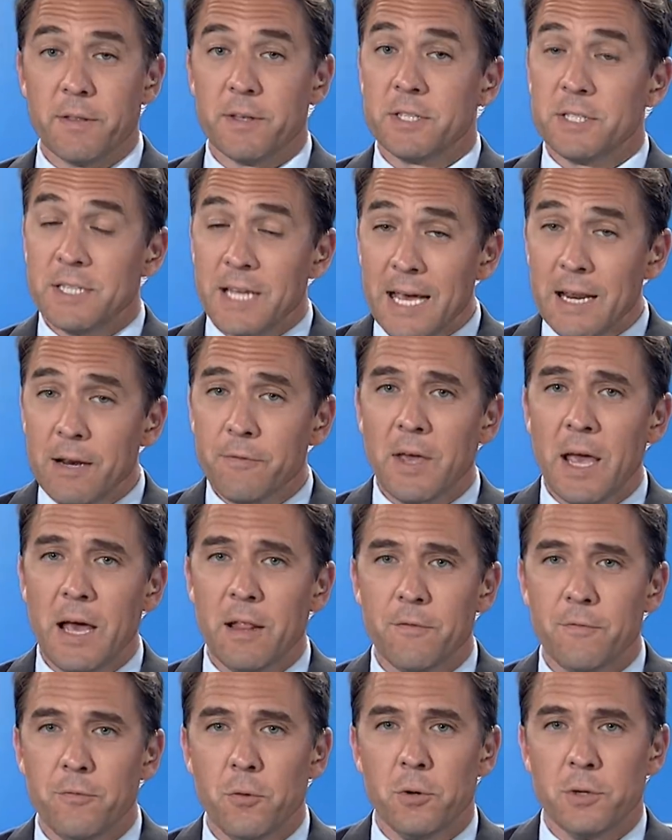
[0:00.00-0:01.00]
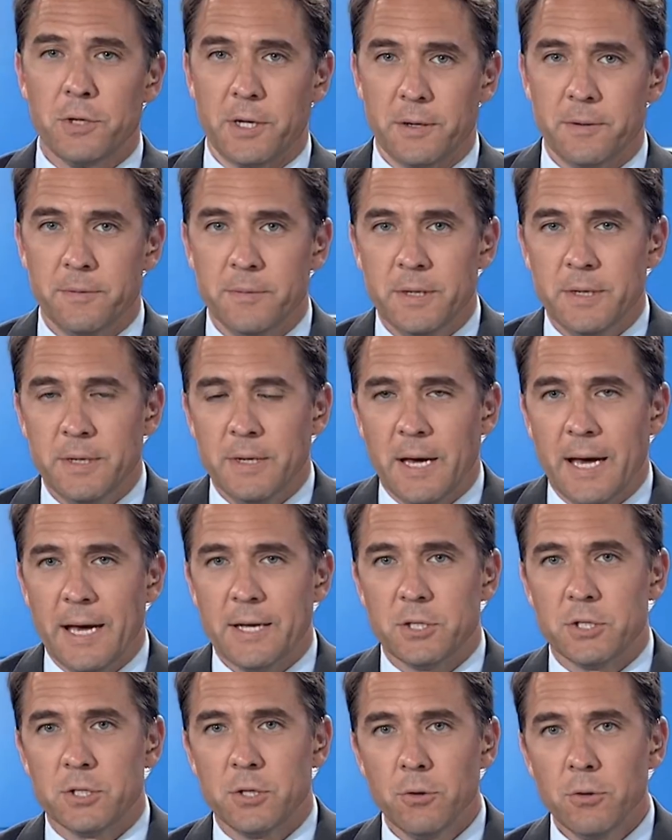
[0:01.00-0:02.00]
The state of California
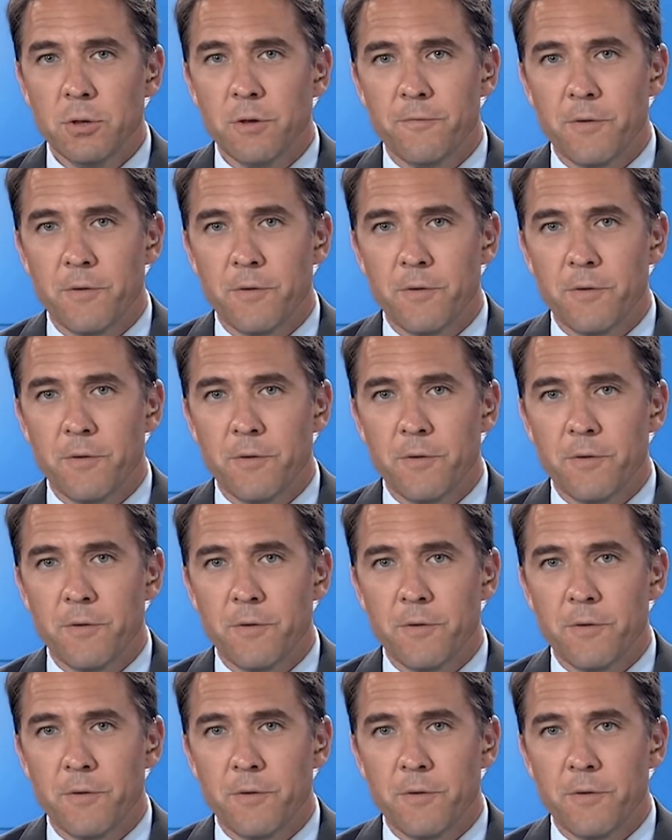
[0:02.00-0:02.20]
has sued